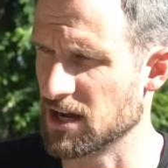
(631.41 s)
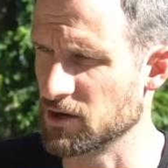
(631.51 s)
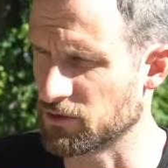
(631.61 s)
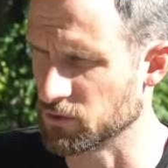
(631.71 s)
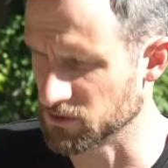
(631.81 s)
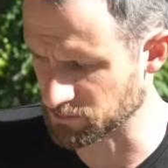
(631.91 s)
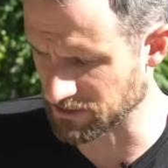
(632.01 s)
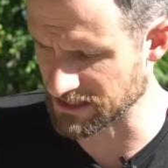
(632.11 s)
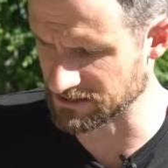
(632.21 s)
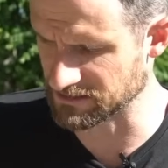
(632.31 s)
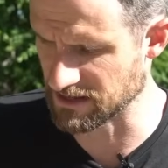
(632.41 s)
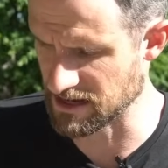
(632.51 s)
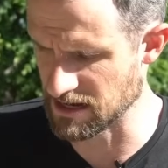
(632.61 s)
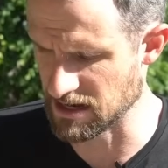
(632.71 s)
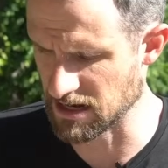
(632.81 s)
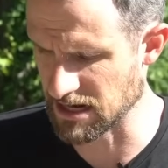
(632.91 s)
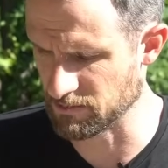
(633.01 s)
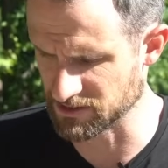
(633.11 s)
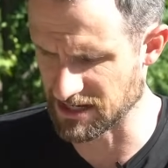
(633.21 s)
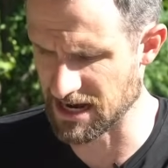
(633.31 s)
who threw a splice a
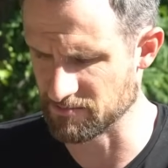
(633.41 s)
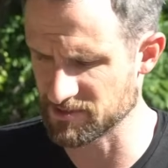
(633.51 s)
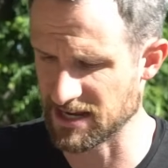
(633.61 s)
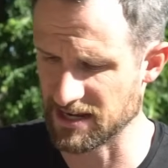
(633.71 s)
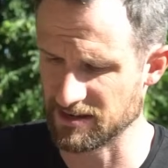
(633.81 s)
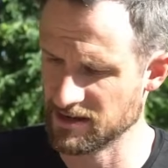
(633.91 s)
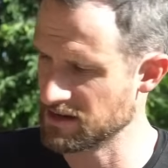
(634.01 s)
couple of times, and it